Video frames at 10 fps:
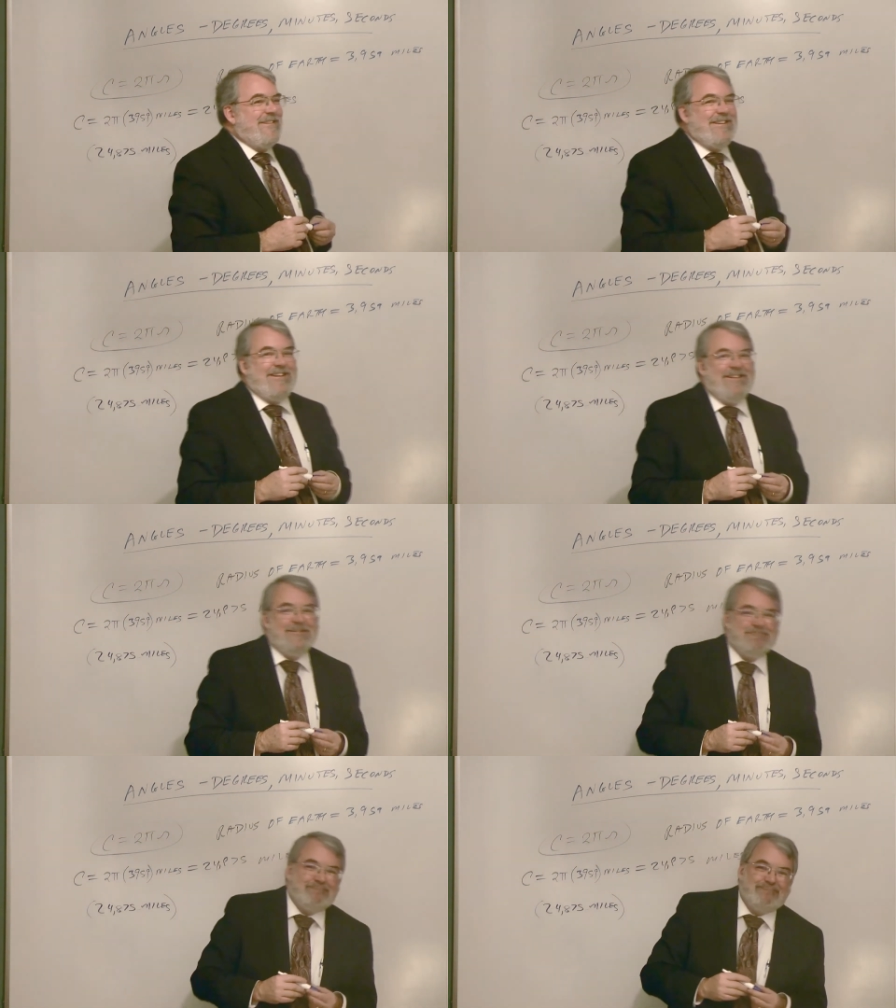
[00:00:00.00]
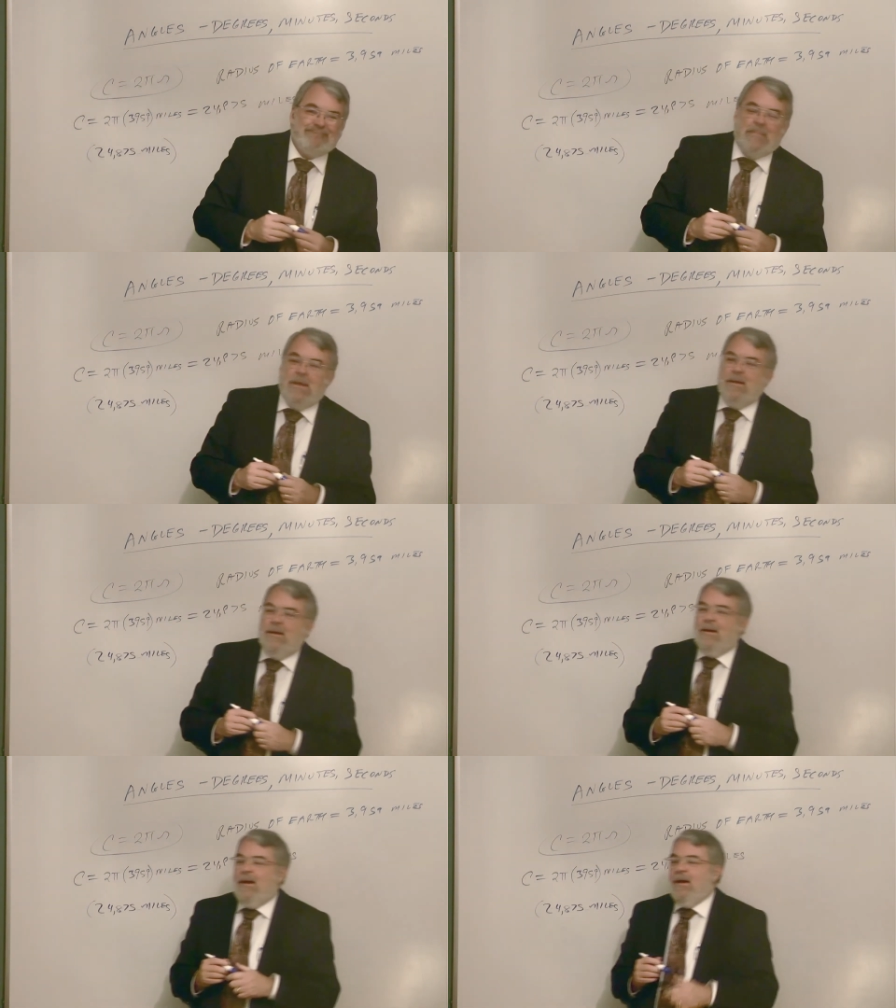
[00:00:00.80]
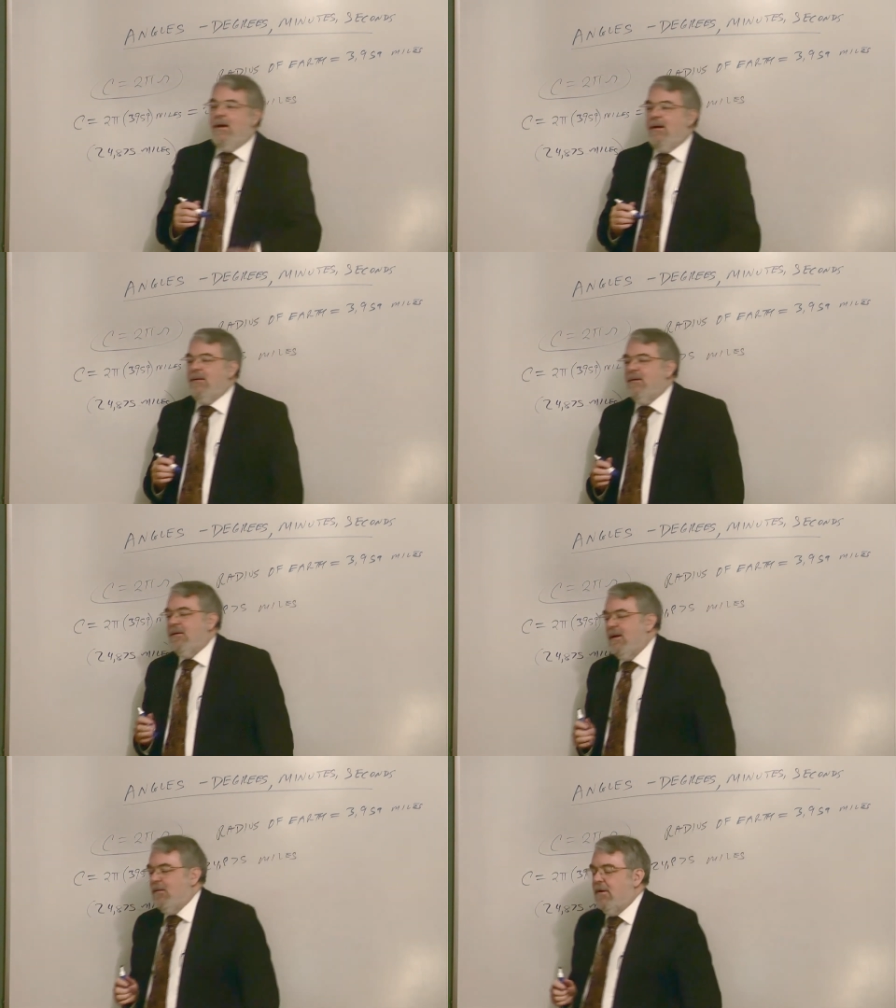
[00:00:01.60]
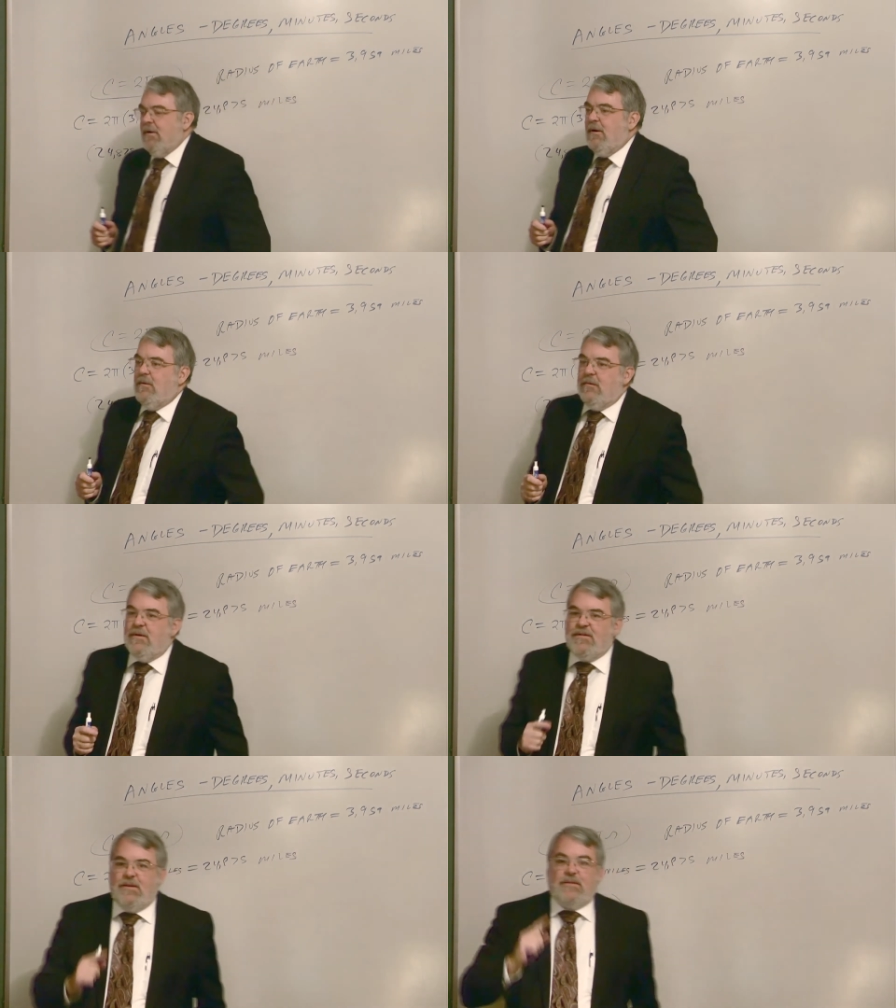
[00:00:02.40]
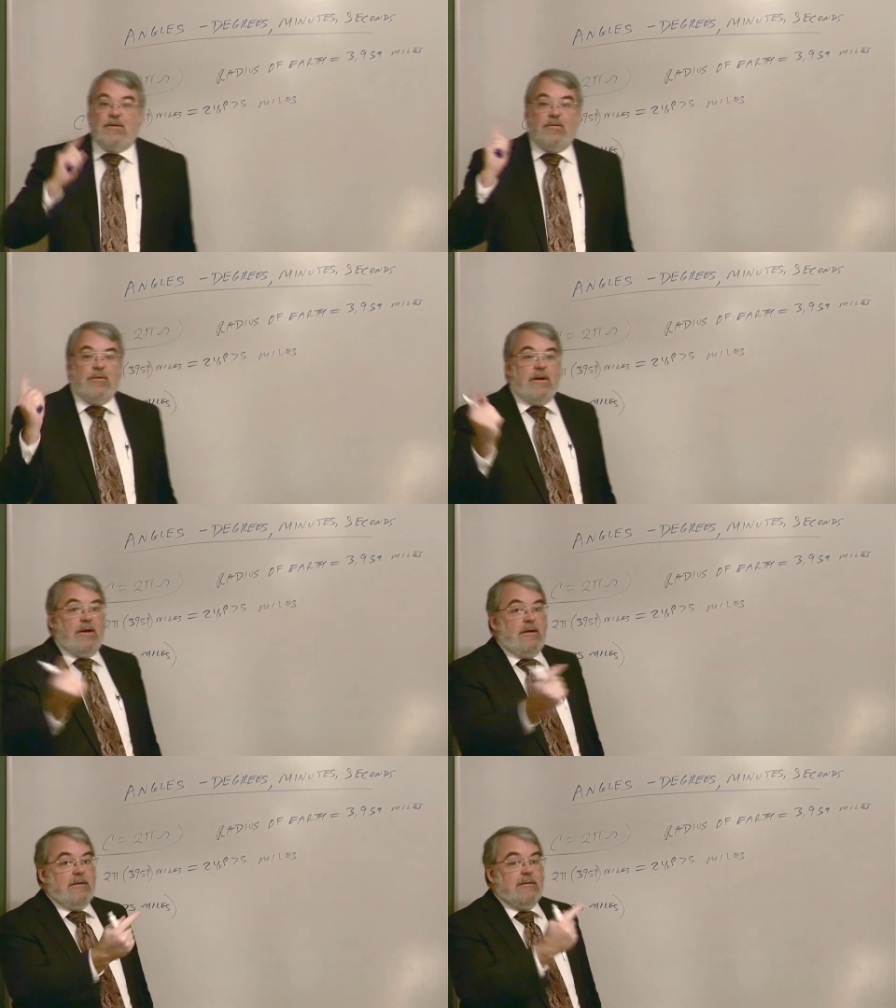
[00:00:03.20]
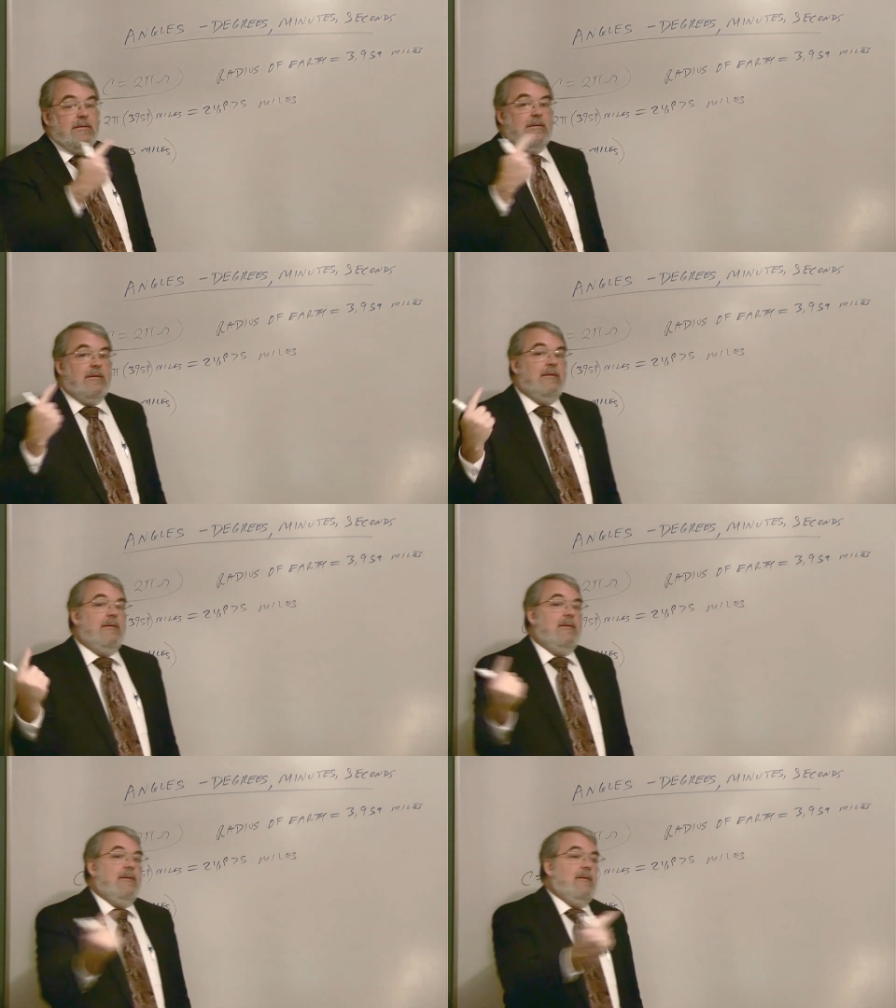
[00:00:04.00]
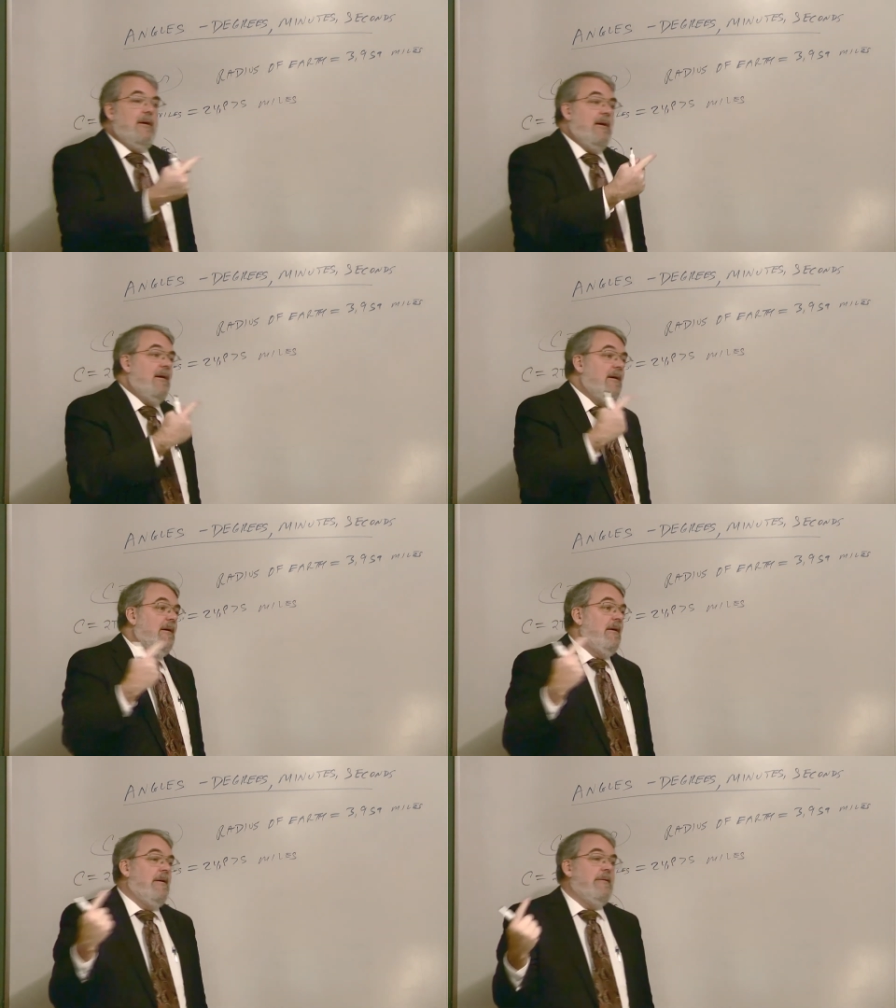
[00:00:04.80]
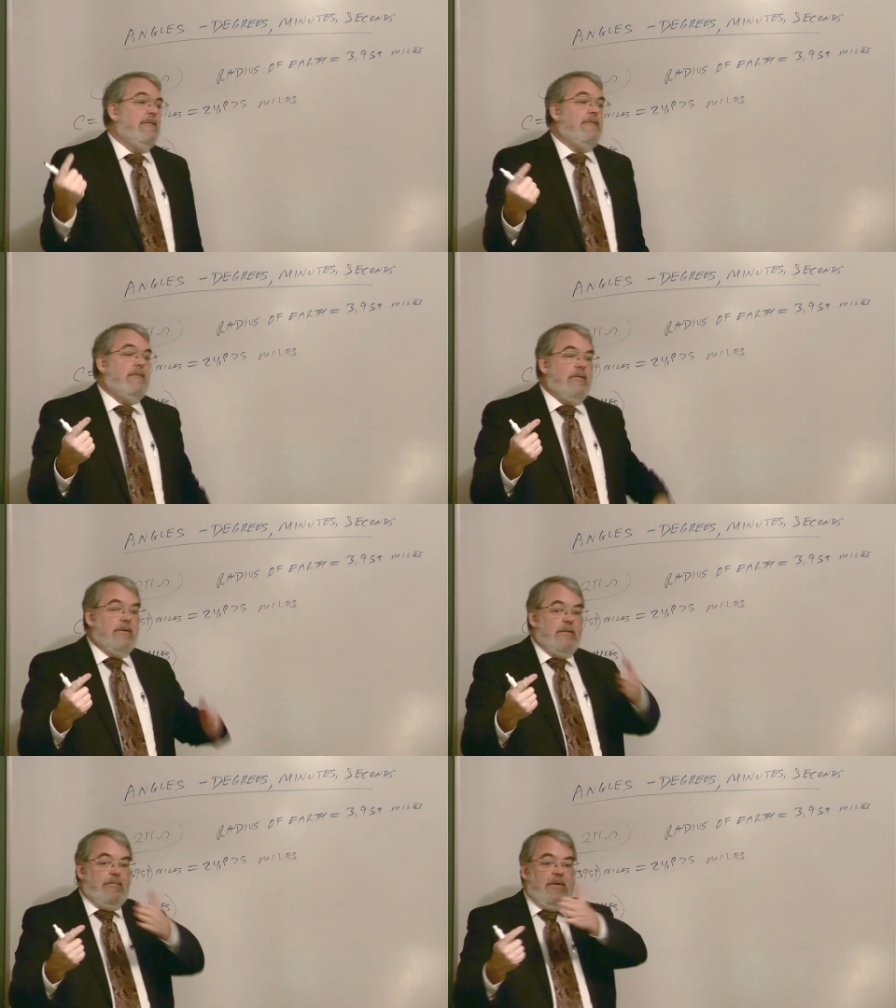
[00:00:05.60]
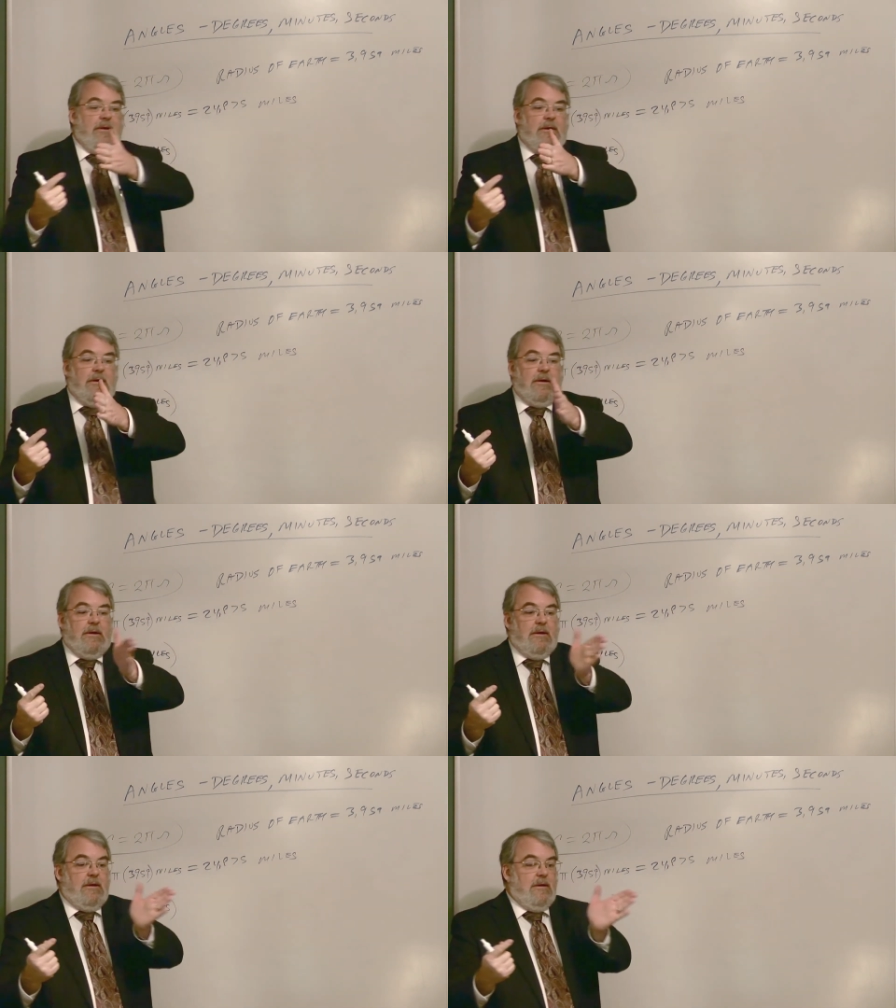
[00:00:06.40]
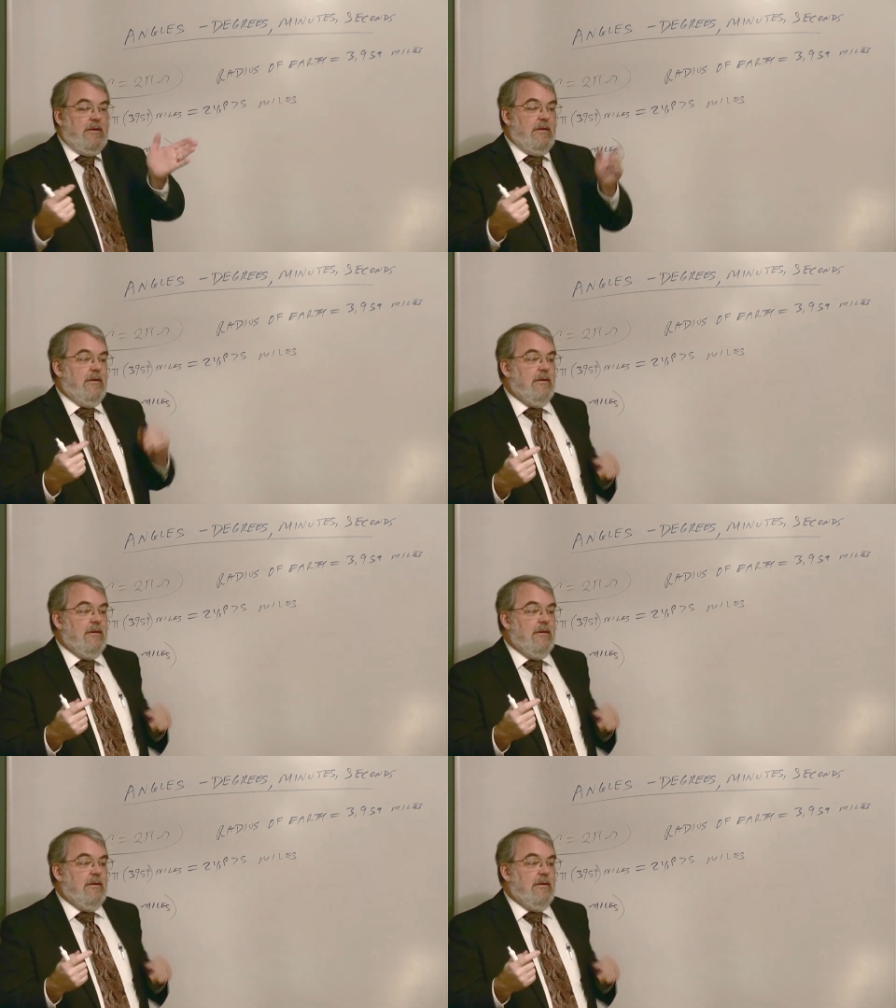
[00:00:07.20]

okay, and I want to know, well, what's a degree of, what would it be?